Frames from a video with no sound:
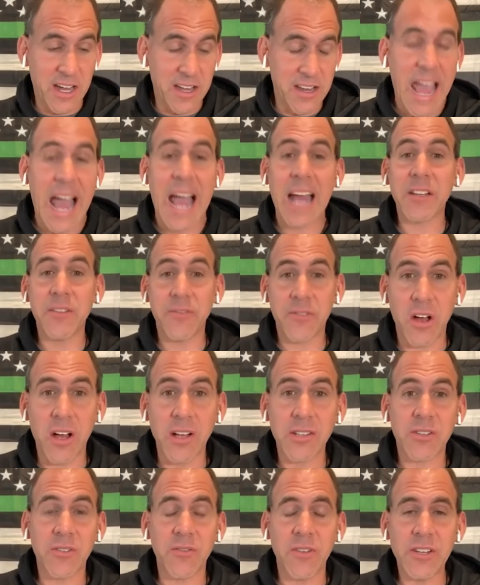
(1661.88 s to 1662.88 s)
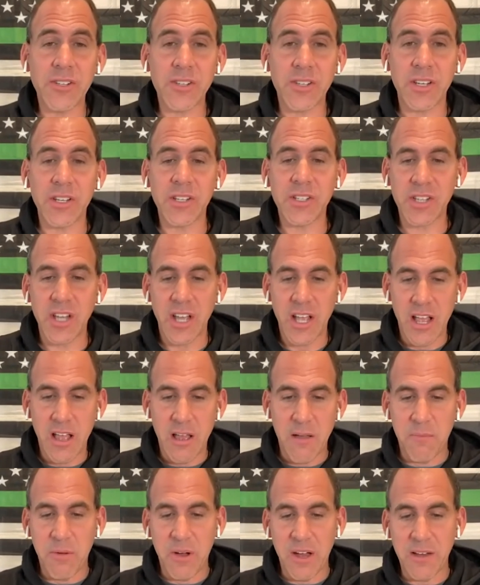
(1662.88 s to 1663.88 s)
active conservationist.
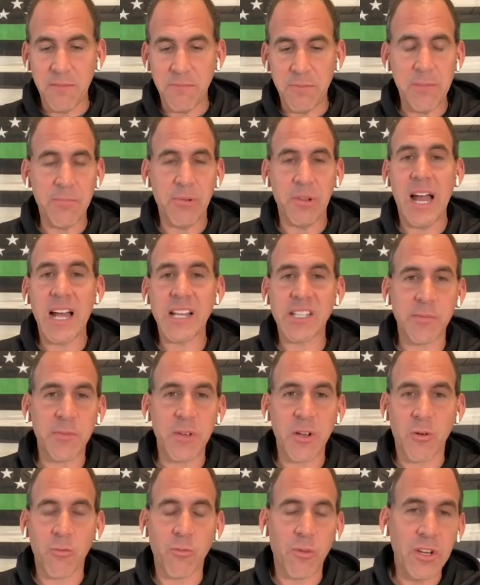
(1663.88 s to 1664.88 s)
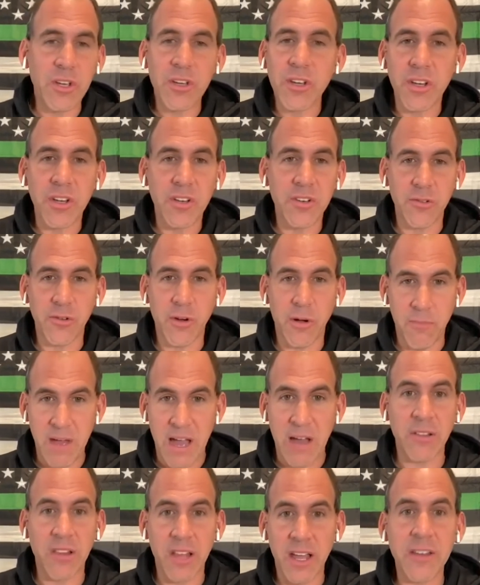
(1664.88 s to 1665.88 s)
But people ask me, or when are you going to do a
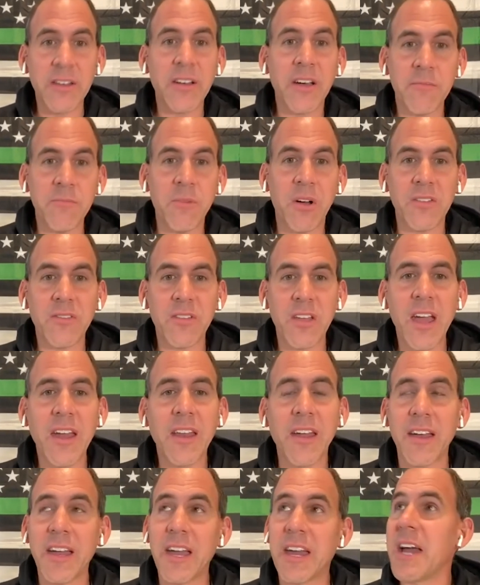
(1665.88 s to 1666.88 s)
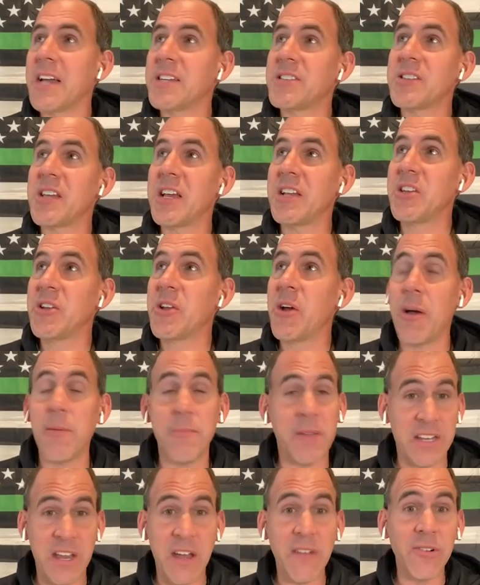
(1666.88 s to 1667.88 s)
mountain lion hunt in Montana? And I said, I
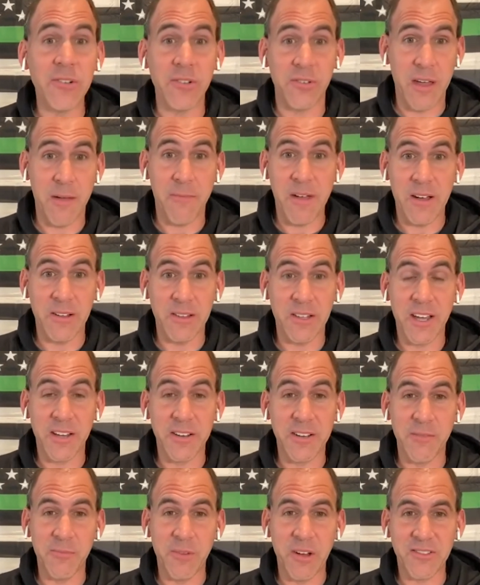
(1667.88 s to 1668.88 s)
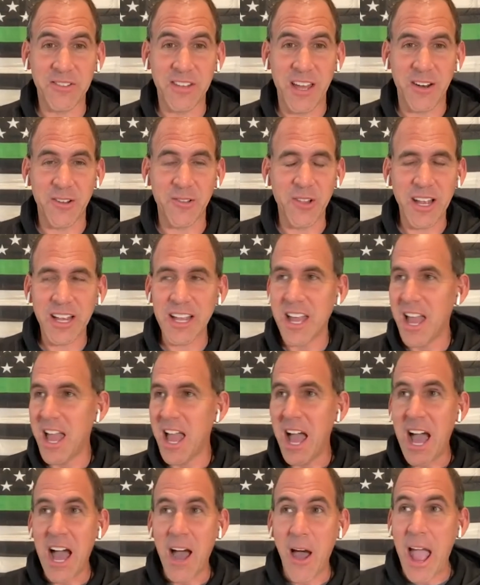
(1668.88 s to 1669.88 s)
may never do that mountain lion hunt in Montana. Like,
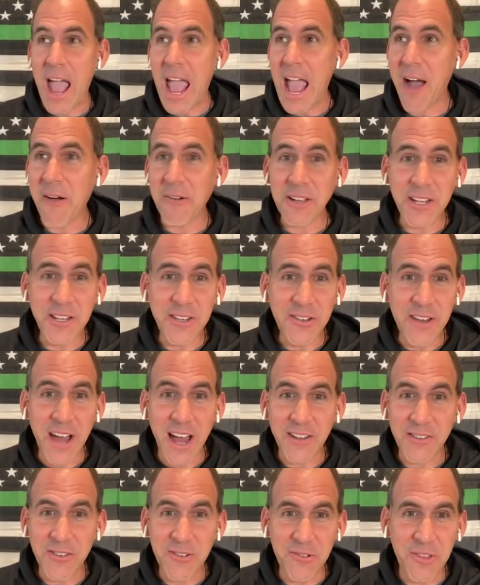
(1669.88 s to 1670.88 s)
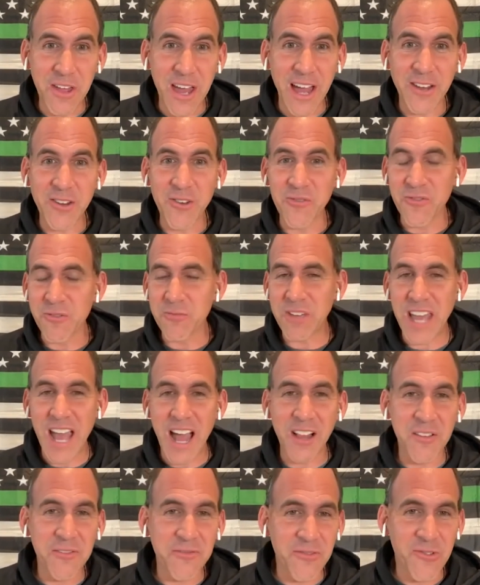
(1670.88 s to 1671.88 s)
how can you not do that? You're from
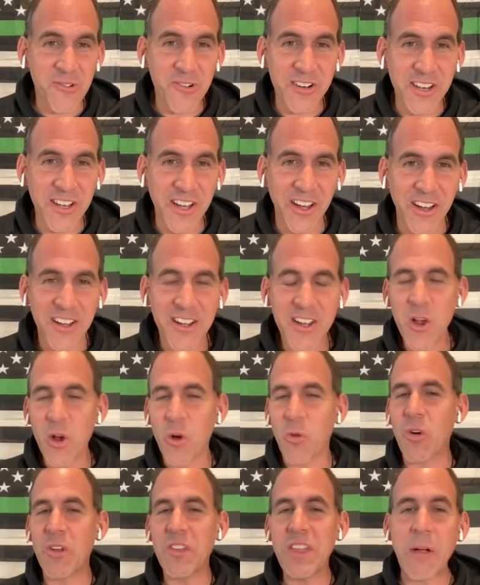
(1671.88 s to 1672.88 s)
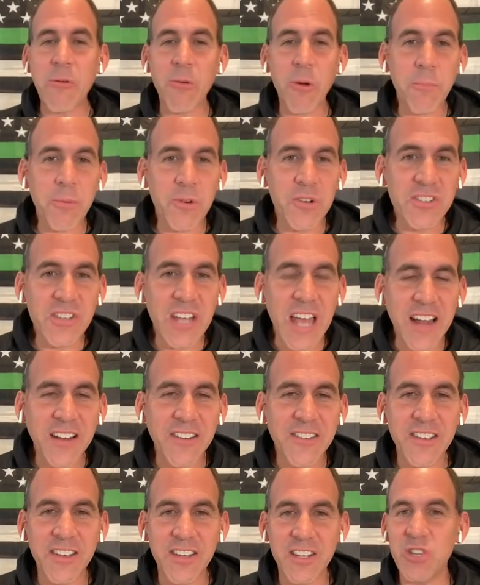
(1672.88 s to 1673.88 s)
California, where they were
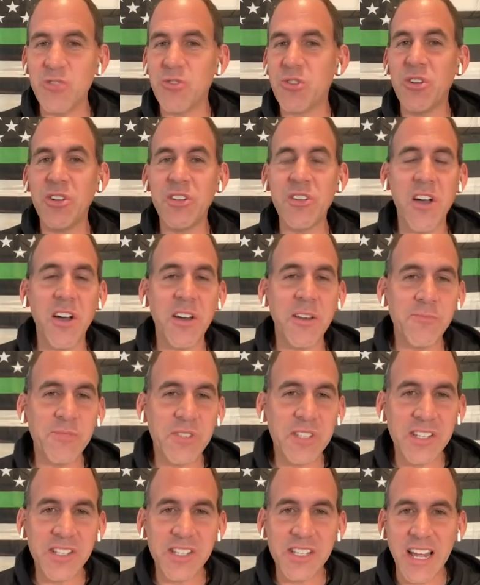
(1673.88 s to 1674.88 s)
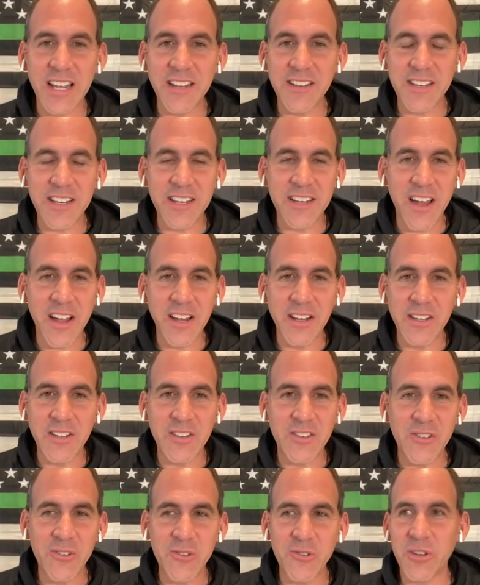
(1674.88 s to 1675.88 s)
protected. You couldn't hunt them since
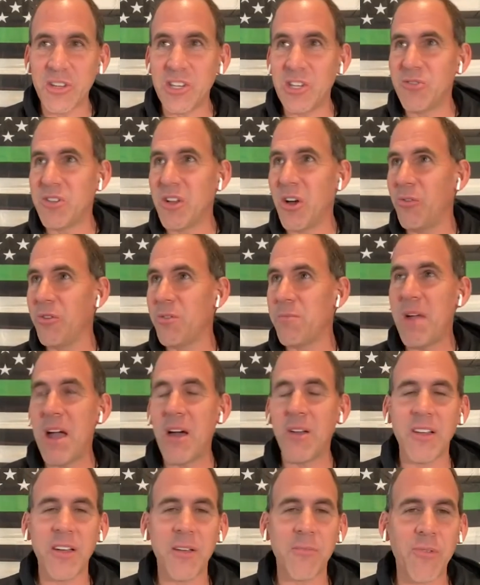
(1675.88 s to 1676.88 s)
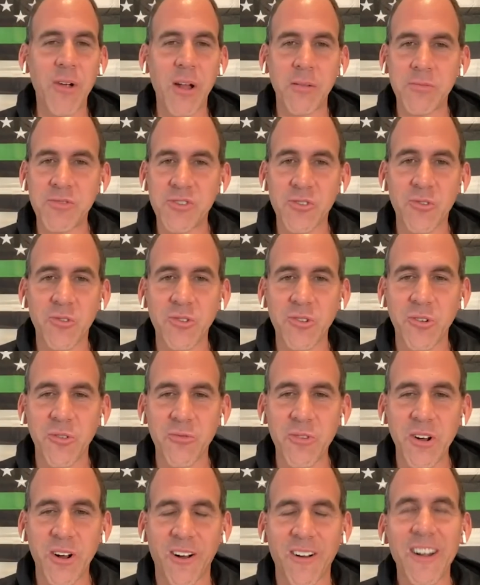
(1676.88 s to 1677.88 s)
1992, and you dealt with mountain lion problems your whole
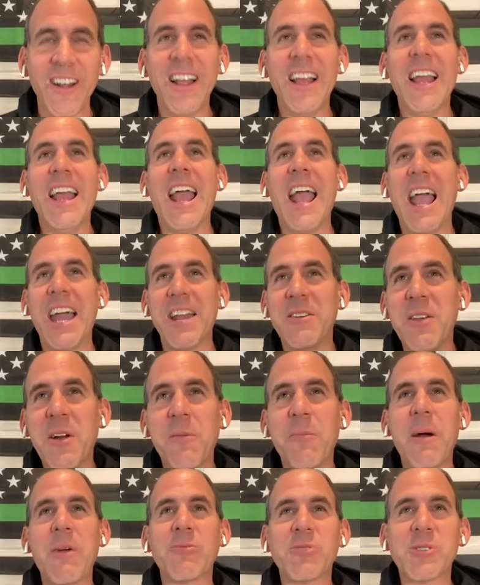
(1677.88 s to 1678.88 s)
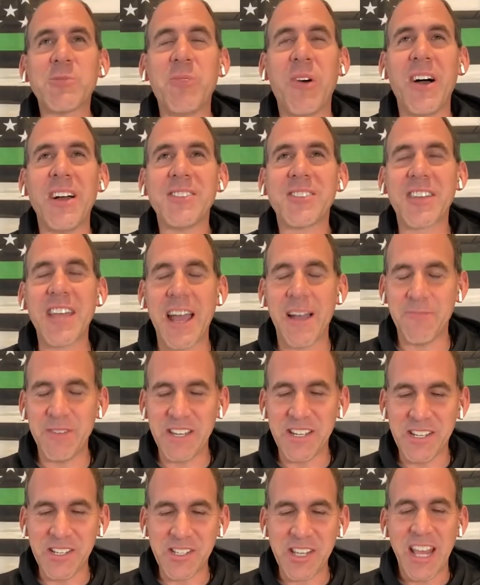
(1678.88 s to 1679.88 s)
career. And my response, Gabby,
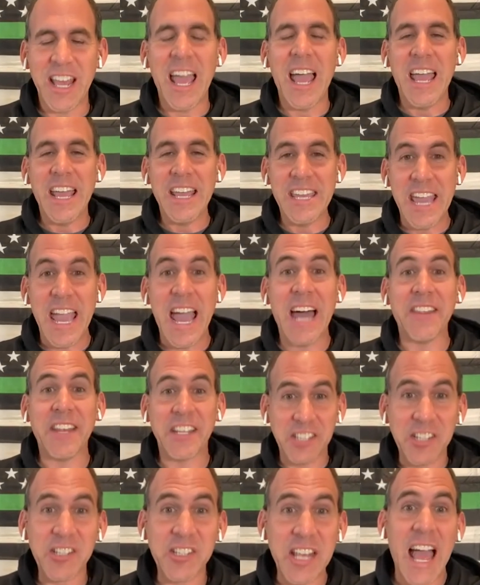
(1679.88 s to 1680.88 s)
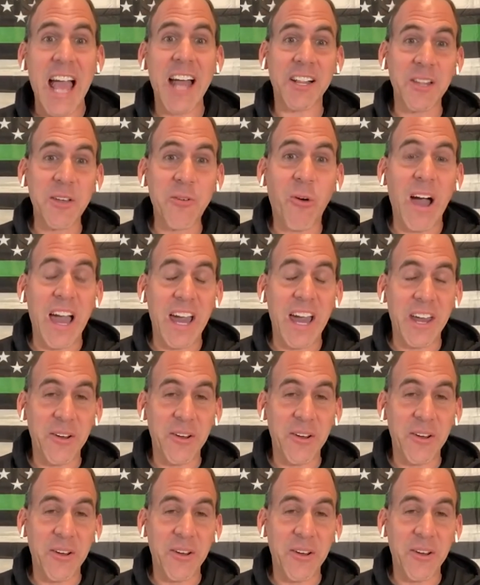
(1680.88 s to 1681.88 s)
is, yeah, that's exactly why I
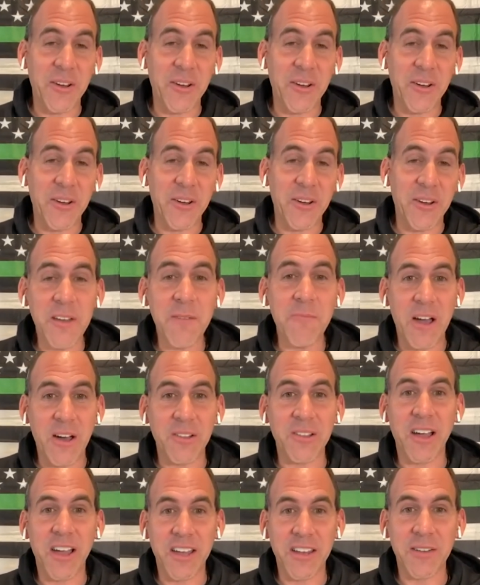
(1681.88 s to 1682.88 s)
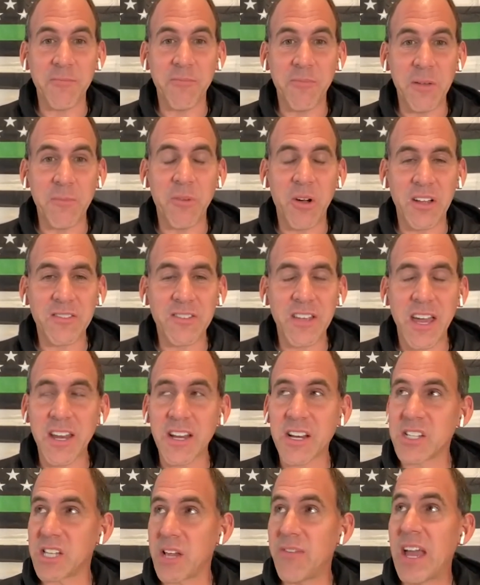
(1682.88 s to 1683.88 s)
don't know that I'll hunt a mountain lion in Montana, because
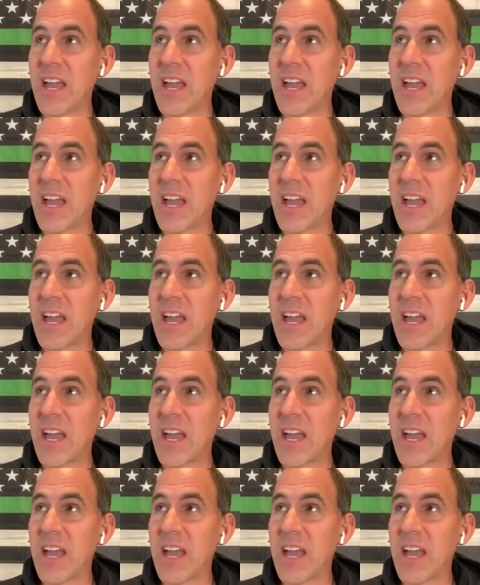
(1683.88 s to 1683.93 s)
I've had to